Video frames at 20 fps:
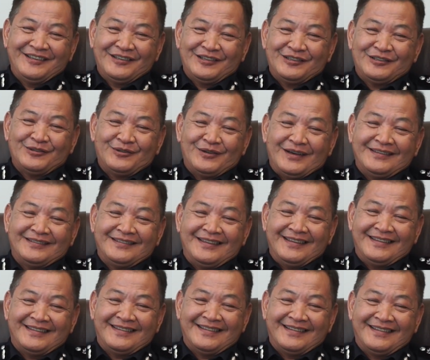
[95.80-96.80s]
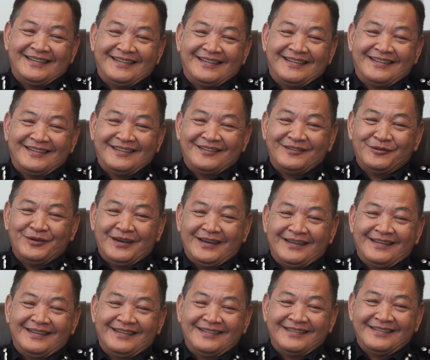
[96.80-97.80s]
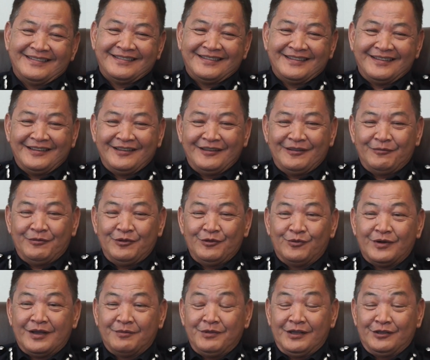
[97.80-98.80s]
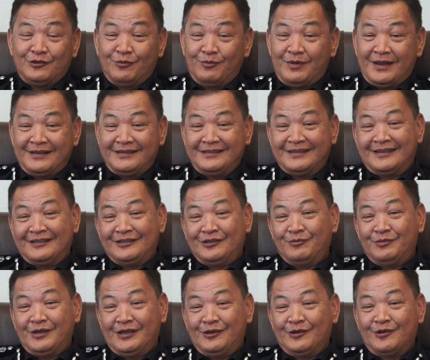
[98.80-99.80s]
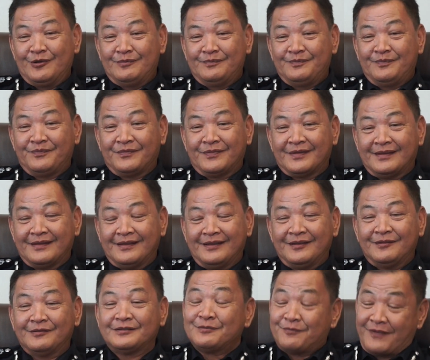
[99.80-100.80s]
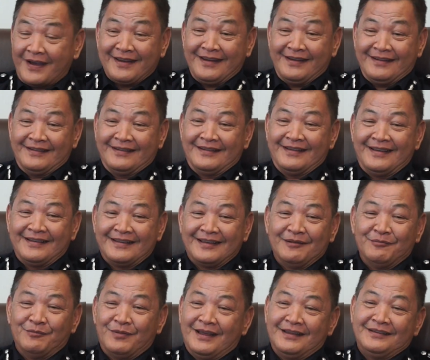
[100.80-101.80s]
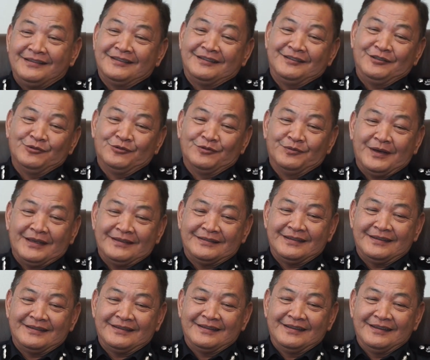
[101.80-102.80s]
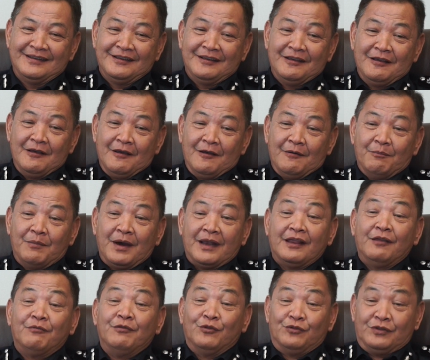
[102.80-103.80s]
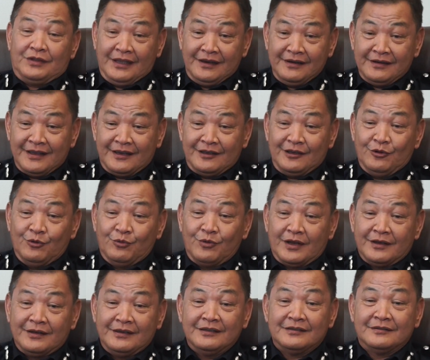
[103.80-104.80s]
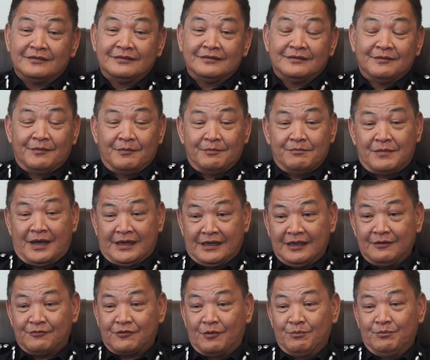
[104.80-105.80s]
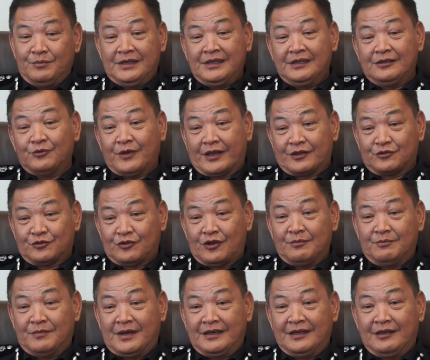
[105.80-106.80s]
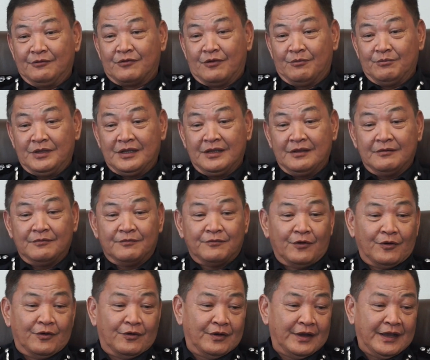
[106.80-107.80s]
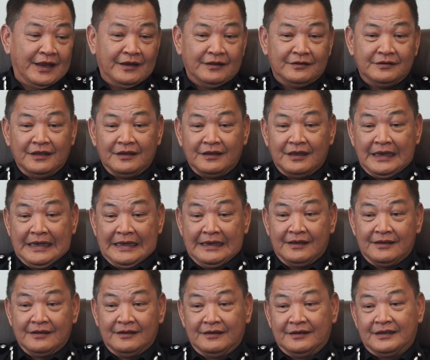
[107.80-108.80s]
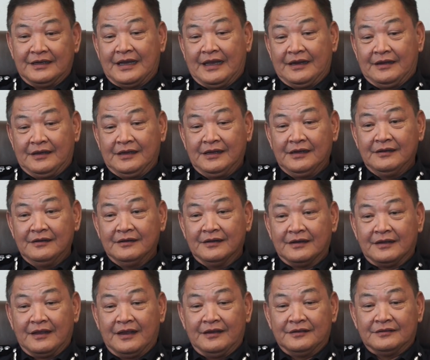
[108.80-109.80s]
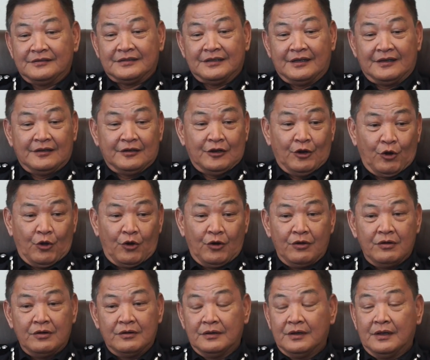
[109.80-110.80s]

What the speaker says: So I said, well, if you want me to belanja your minum, it's fine, I can belanja you. I said, but if you think that you want this money from me, to extort money from me for anything illegal that I did against the law,